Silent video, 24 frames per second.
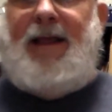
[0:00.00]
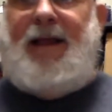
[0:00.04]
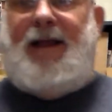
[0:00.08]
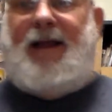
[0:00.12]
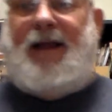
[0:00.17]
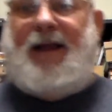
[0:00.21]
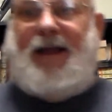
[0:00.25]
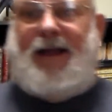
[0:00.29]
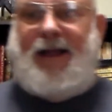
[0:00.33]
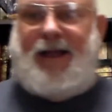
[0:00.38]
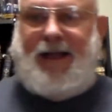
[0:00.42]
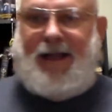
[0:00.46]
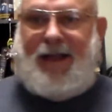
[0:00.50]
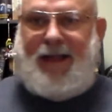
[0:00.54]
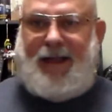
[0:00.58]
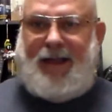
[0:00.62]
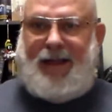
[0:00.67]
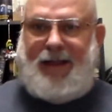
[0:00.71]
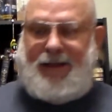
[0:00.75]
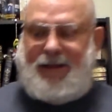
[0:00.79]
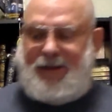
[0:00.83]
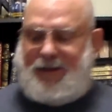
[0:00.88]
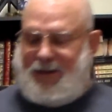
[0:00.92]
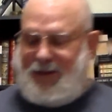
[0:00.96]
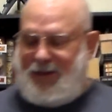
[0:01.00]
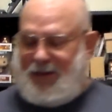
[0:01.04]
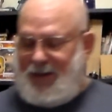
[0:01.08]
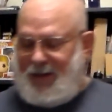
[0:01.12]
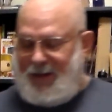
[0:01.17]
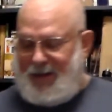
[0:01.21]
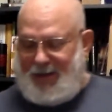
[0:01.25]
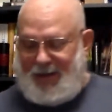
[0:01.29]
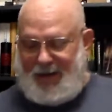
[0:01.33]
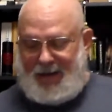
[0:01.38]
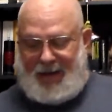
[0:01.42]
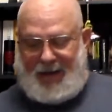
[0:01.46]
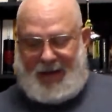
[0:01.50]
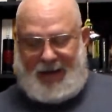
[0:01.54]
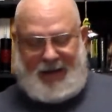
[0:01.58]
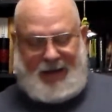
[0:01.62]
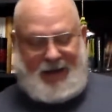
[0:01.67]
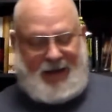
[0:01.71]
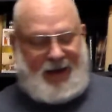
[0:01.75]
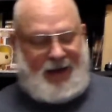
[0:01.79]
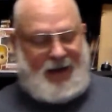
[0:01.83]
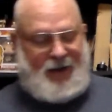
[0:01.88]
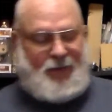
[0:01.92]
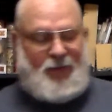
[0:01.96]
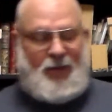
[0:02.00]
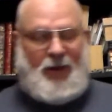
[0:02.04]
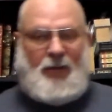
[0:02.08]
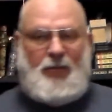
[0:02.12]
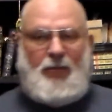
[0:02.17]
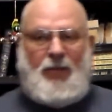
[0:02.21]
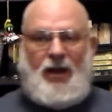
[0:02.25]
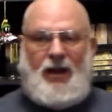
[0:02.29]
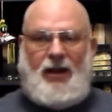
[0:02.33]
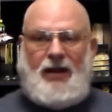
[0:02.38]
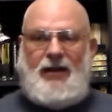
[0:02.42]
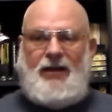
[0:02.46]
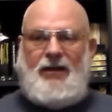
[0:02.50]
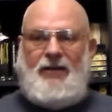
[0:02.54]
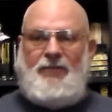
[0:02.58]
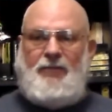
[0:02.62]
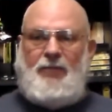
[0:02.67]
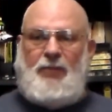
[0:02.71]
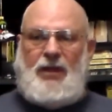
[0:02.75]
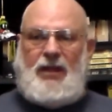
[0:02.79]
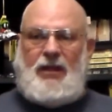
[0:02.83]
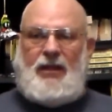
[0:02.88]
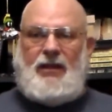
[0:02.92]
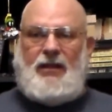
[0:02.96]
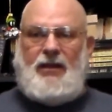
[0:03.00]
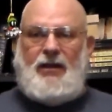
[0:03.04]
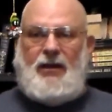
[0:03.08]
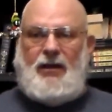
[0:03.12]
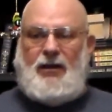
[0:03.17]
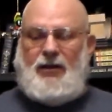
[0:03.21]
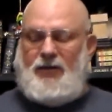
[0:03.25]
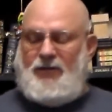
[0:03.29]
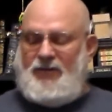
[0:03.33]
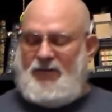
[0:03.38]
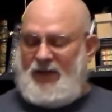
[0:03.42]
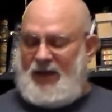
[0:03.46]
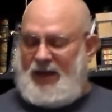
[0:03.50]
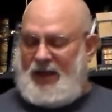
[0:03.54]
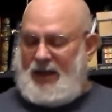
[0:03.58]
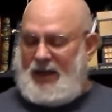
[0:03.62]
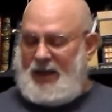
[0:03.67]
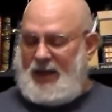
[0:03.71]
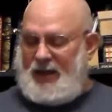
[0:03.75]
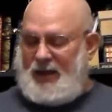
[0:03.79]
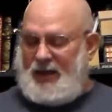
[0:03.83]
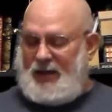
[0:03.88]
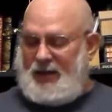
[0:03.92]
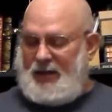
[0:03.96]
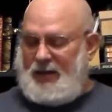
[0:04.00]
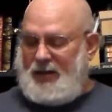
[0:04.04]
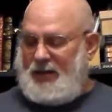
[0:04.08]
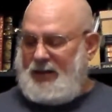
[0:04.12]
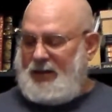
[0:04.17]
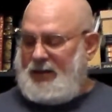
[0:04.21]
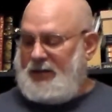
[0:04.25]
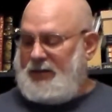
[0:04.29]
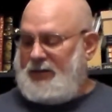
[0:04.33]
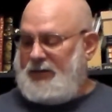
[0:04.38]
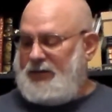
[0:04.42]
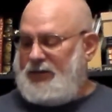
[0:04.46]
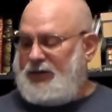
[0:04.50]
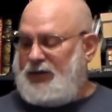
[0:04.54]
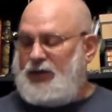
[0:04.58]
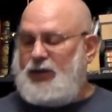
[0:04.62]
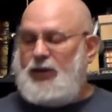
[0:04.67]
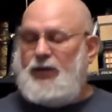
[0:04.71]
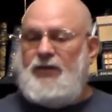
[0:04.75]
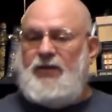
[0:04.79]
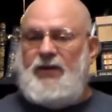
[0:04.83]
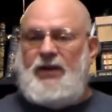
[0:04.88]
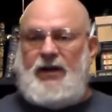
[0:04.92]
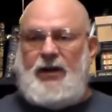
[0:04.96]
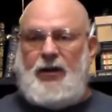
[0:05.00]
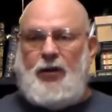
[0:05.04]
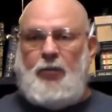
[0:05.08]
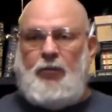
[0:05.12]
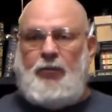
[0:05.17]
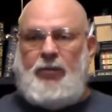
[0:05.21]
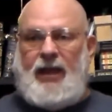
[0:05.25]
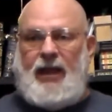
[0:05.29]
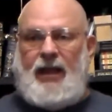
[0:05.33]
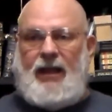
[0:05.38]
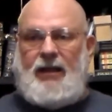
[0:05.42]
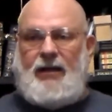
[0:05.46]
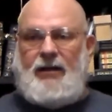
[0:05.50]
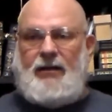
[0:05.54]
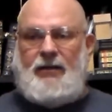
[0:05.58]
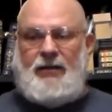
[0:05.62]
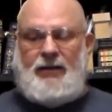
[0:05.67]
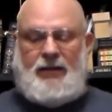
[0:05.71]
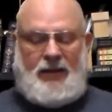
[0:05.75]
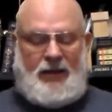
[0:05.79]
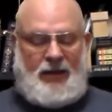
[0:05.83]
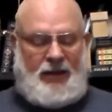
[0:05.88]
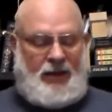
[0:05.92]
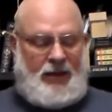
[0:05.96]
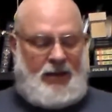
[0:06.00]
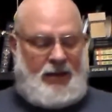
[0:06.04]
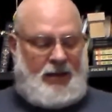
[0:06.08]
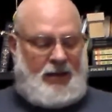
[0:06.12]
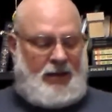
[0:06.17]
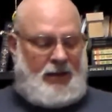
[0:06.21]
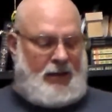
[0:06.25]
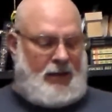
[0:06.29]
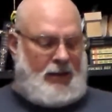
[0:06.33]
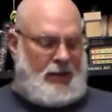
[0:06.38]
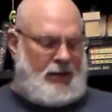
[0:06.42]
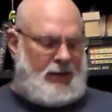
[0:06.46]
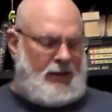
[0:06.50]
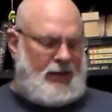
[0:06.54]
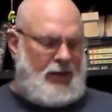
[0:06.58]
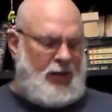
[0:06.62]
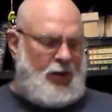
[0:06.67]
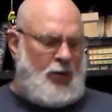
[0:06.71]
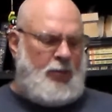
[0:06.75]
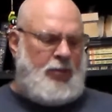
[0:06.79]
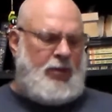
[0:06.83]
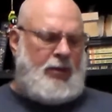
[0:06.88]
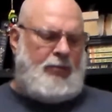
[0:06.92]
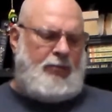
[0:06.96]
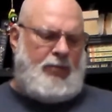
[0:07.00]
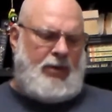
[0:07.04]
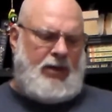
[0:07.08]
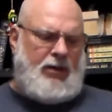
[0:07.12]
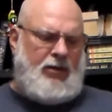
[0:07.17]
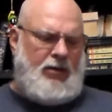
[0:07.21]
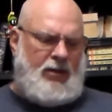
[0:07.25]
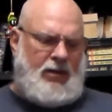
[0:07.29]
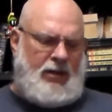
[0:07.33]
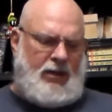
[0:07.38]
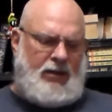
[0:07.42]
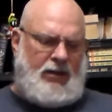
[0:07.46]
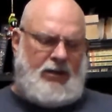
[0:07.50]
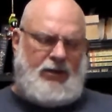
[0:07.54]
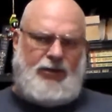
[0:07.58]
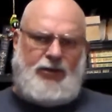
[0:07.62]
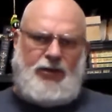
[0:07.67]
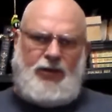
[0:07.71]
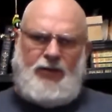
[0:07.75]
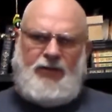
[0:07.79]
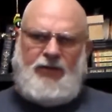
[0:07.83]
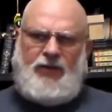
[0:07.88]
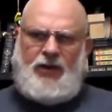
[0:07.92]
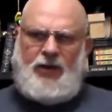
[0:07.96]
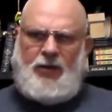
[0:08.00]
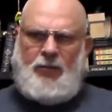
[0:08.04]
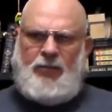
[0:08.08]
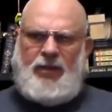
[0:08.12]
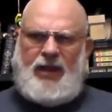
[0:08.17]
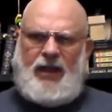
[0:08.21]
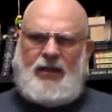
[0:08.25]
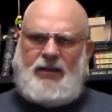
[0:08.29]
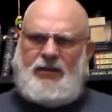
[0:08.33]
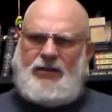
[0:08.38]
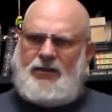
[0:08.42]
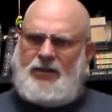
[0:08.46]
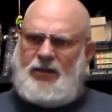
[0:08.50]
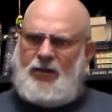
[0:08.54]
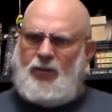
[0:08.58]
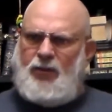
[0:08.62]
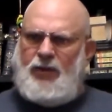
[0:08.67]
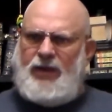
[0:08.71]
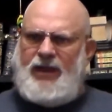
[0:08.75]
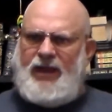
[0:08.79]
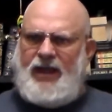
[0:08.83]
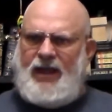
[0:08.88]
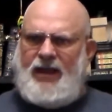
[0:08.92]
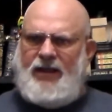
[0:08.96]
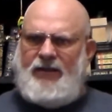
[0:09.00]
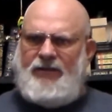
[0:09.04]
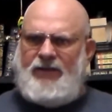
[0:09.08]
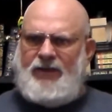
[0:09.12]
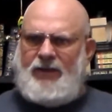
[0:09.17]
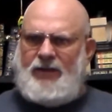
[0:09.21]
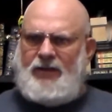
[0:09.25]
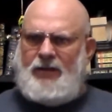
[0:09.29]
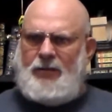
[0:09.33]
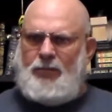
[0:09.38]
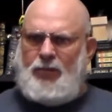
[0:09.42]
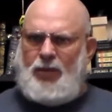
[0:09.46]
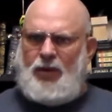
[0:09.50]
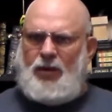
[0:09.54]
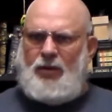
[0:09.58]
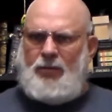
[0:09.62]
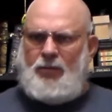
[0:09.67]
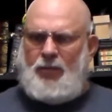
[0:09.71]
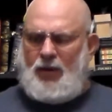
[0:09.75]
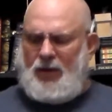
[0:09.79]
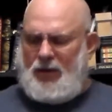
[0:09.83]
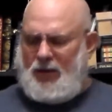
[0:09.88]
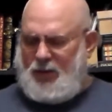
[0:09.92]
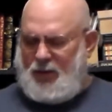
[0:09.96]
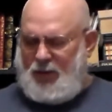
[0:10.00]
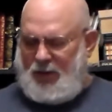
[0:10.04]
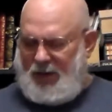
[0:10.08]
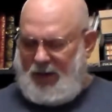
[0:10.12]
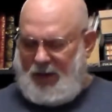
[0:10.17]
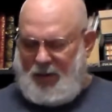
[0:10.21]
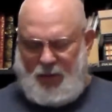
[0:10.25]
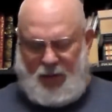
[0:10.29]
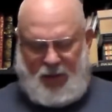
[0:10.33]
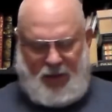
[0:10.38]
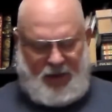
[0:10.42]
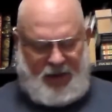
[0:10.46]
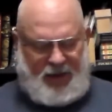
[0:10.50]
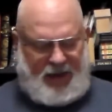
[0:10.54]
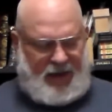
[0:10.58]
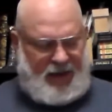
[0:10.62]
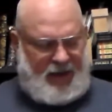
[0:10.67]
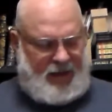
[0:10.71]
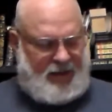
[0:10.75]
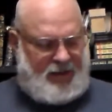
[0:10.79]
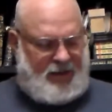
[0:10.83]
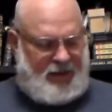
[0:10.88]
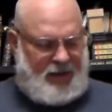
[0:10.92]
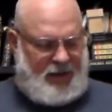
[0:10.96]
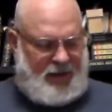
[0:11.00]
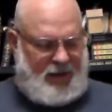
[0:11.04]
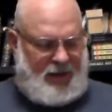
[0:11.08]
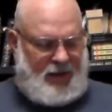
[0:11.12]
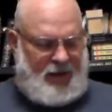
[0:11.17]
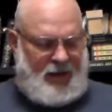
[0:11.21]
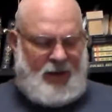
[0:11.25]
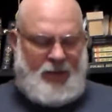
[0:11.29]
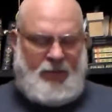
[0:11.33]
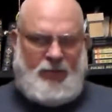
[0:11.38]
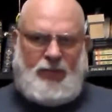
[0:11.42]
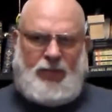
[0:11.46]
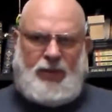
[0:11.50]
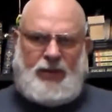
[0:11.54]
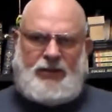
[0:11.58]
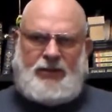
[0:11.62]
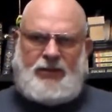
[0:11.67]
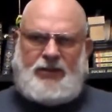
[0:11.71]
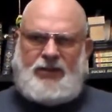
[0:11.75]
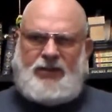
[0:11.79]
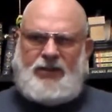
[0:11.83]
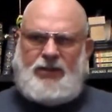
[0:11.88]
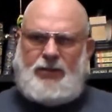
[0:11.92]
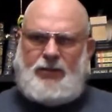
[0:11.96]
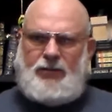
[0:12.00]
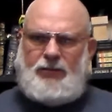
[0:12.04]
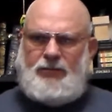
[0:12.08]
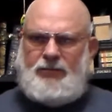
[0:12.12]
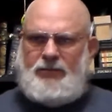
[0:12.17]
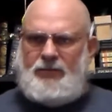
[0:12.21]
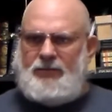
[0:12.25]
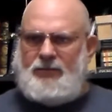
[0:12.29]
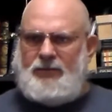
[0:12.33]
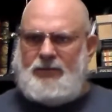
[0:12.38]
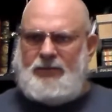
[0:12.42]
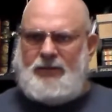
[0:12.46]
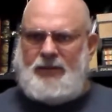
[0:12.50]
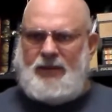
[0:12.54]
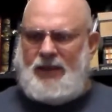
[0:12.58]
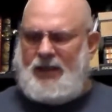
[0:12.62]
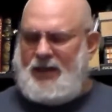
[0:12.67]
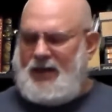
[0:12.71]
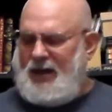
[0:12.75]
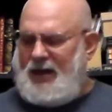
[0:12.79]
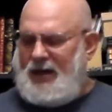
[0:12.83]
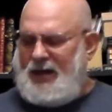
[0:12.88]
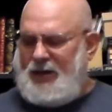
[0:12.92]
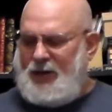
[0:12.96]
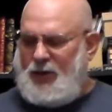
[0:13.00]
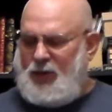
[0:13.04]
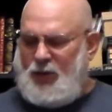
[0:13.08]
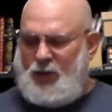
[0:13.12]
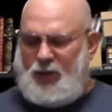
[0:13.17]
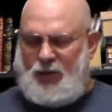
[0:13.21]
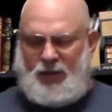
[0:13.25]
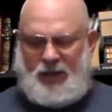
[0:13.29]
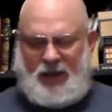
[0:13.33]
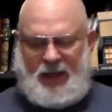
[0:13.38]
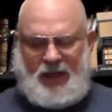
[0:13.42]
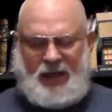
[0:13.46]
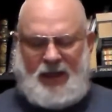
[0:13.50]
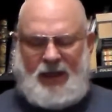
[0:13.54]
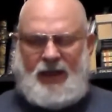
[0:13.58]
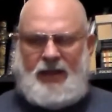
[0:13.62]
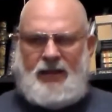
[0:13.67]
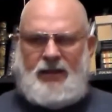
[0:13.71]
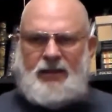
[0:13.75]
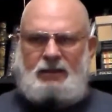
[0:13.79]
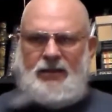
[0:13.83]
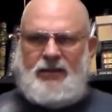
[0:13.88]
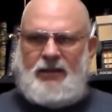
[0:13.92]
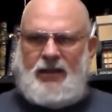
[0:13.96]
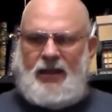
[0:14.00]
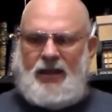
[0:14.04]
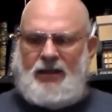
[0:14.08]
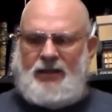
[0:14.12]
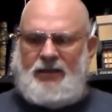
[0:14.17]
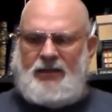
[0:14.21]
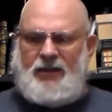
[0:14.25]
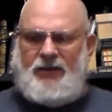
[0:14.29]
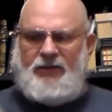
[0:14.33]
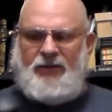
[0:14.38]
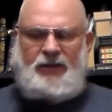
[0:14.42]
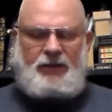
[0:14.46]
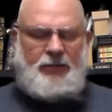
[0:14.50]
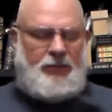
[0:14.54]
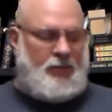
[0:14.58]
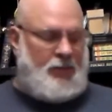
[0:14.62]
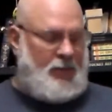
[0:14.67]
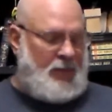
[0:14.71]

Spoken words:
I kind of reminded me of a souvenir bat, a little bit bigger than the souvenir bats that we have at the ballpark where I work at, but still kind of cool. I like the size of it.